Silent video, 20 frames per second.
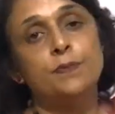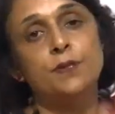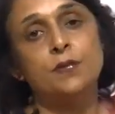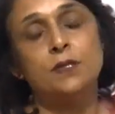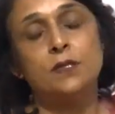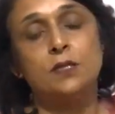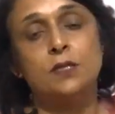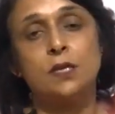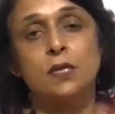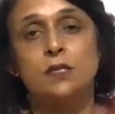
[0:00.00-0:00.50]

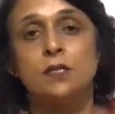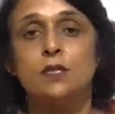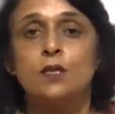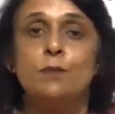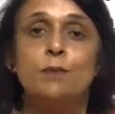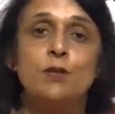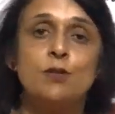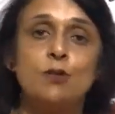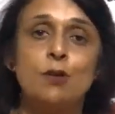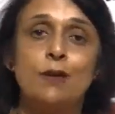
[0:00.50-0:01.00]

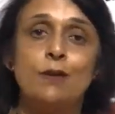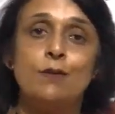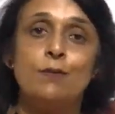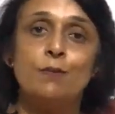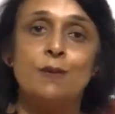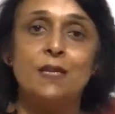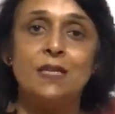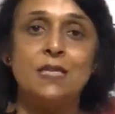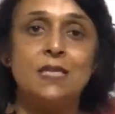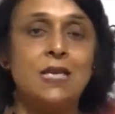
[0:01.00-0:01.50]
system is going to
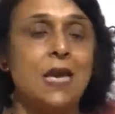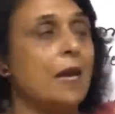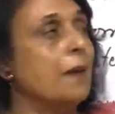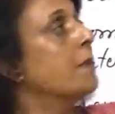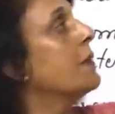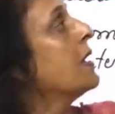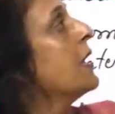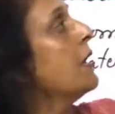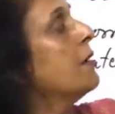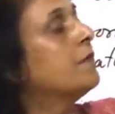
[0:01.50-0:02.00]
be same.
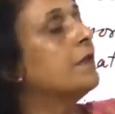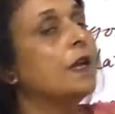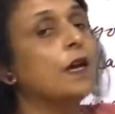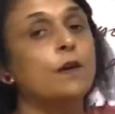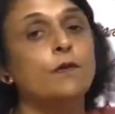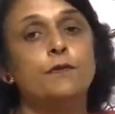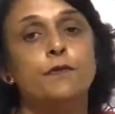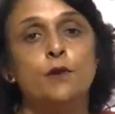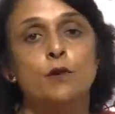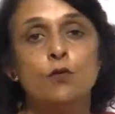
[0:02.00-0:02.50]
If they
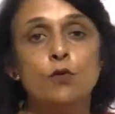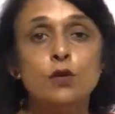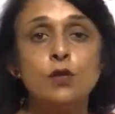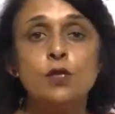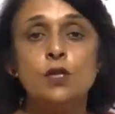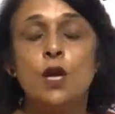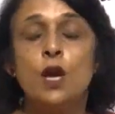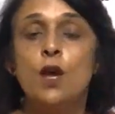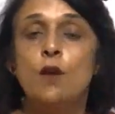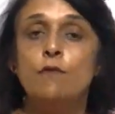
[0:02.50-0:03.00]
are fused,
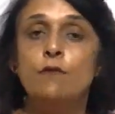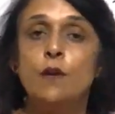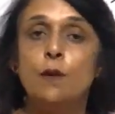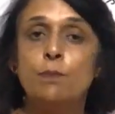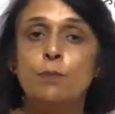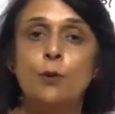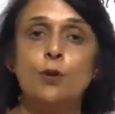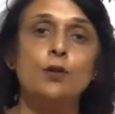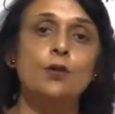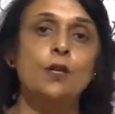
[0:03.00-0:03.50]
we'll
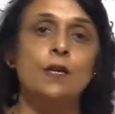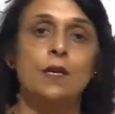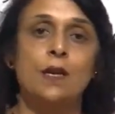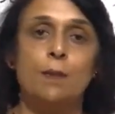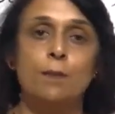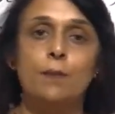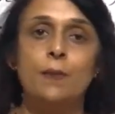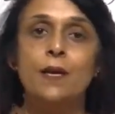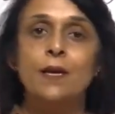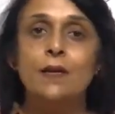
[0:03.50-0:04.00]
put the
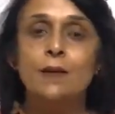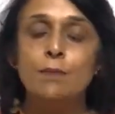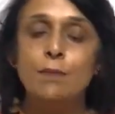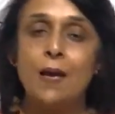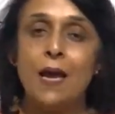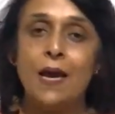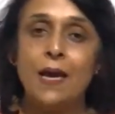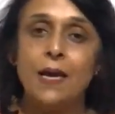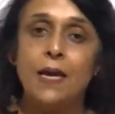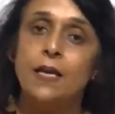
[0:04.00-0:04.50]
number in
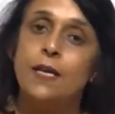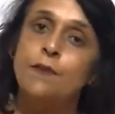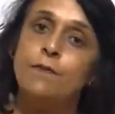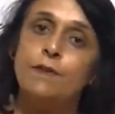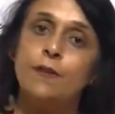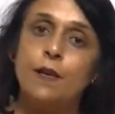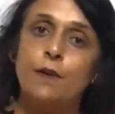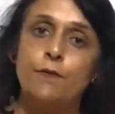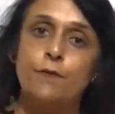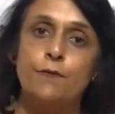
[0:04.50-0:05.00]
bracket. If
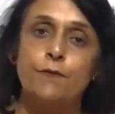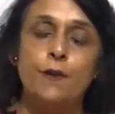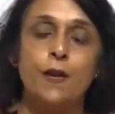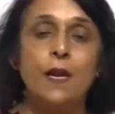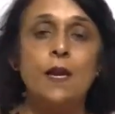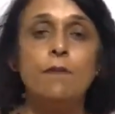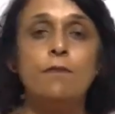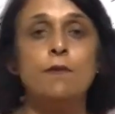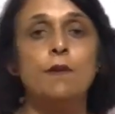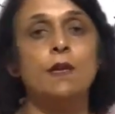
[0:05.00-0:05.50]
they are
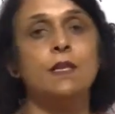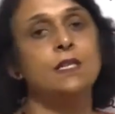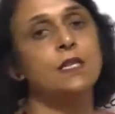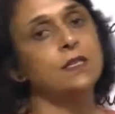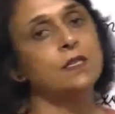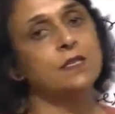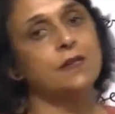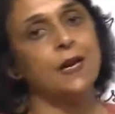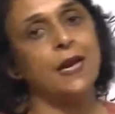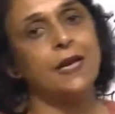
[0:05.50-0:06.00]
free, we'll
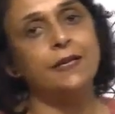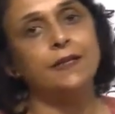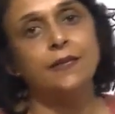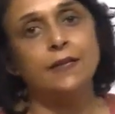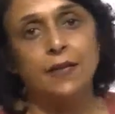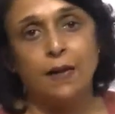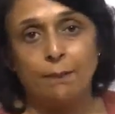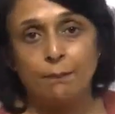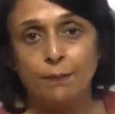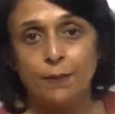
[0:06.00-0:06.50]
just write the
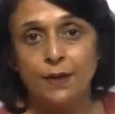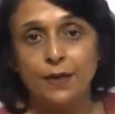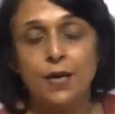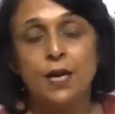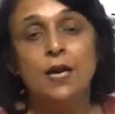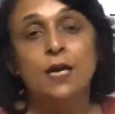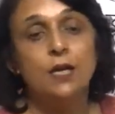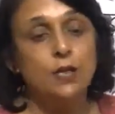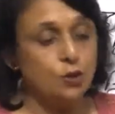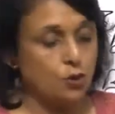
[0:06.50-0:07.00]
number,
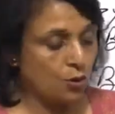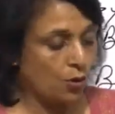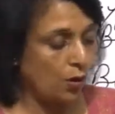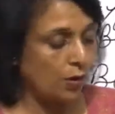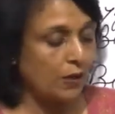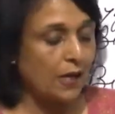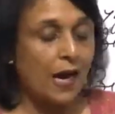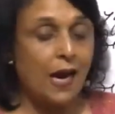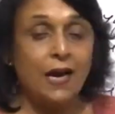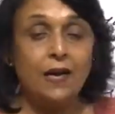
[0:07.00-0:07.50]
so
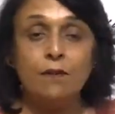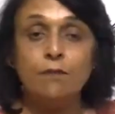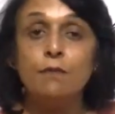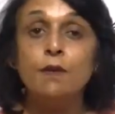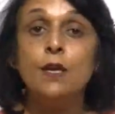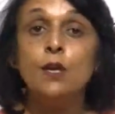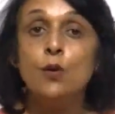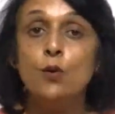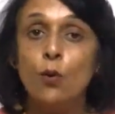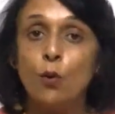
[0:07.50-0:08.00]
that
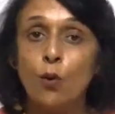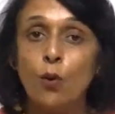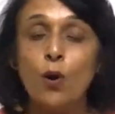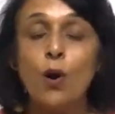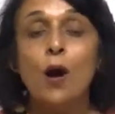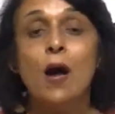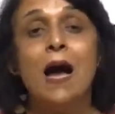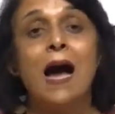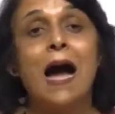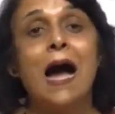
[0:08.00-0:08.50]
we
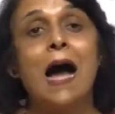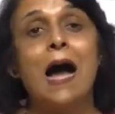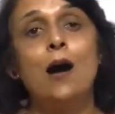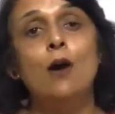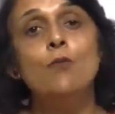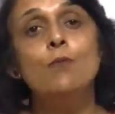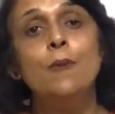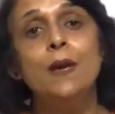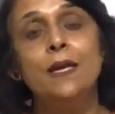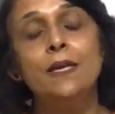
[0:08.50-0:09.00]
know
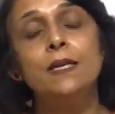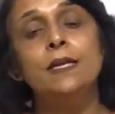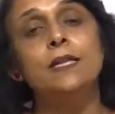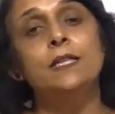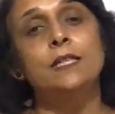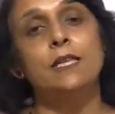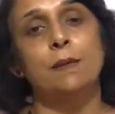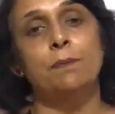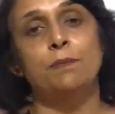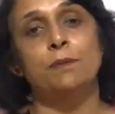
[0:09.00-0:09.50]
how many
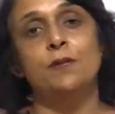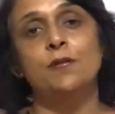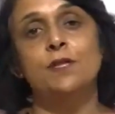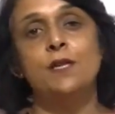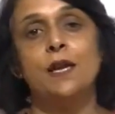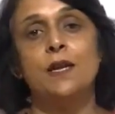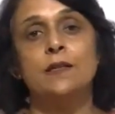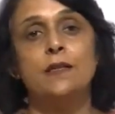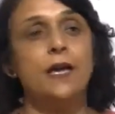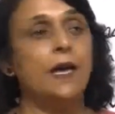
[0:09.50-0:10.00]
tepals
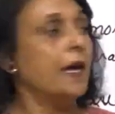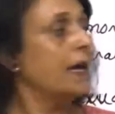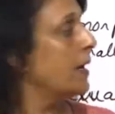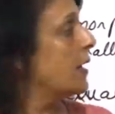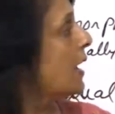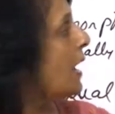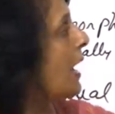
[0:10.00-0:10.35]
are there,